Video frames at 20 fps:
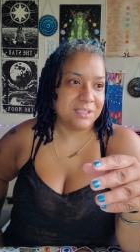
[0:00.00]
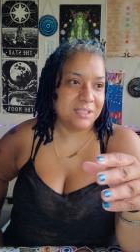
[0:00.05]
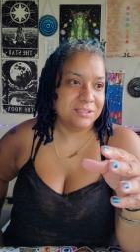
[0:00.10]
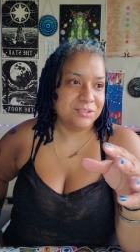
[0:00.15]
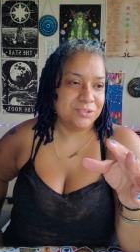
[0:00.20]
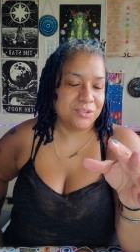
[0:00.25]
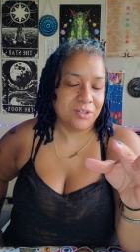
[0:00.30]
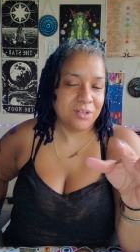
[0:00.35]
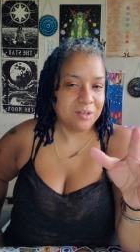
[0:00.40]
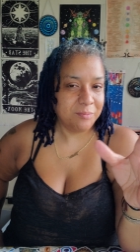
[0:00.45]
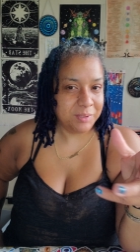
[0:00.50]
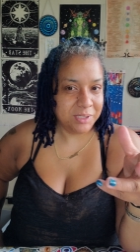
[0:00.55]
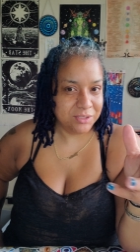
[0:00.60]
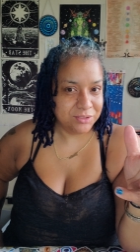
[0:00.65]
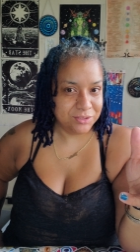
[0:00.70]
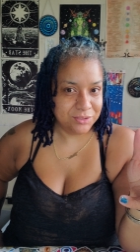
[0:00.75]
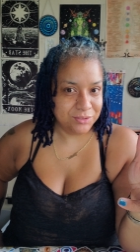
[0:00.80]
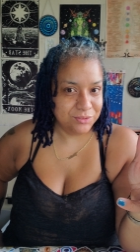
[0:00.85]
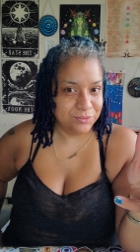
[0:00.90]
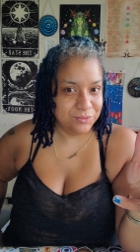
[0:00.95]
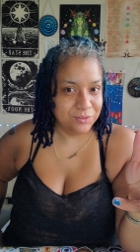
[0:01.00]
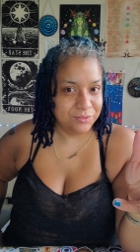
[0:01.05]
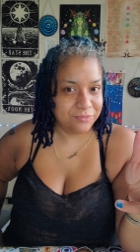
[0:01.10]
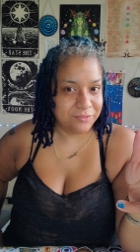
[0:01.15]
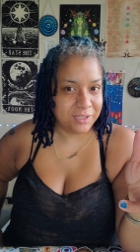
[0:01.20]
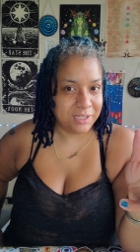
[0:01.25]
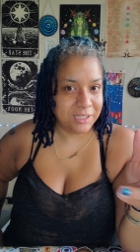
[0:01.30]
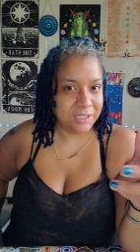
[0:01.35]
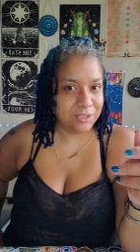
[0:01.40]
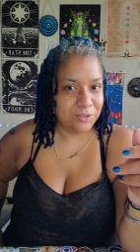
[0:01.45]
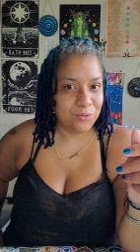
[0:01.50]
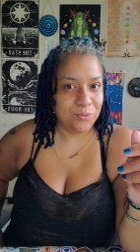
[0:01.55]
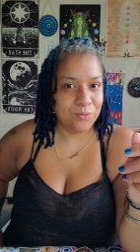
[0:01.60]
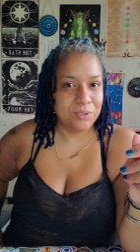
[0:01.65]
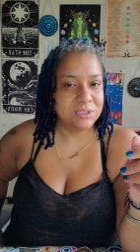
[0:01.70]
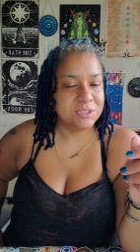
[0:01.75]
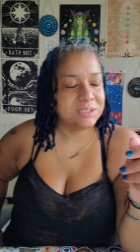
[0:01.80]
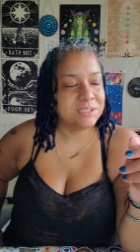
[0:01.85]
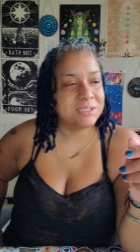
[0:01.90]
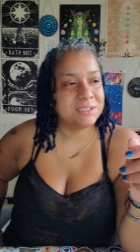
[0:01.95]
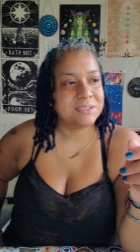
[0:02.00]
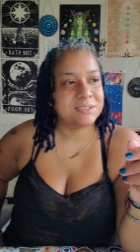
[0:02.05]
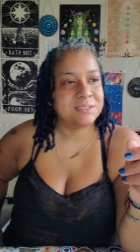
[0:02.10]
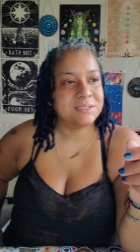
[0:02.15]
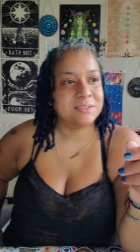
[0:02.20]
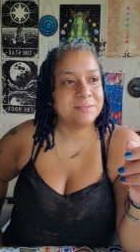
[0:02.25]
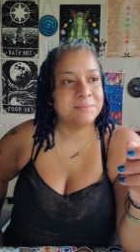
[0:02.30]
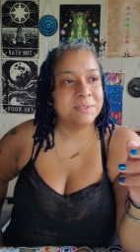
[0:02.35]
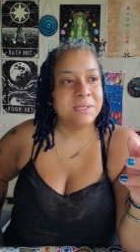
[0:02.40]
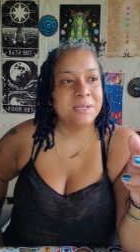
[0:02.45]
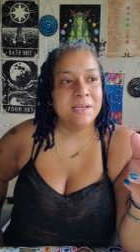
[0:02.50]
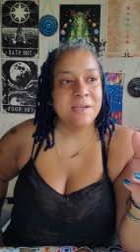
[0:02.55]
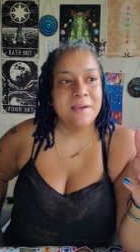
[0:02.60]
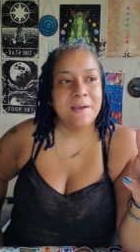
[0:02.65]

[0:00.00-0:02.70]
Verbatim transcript: I talk about the Unified Court System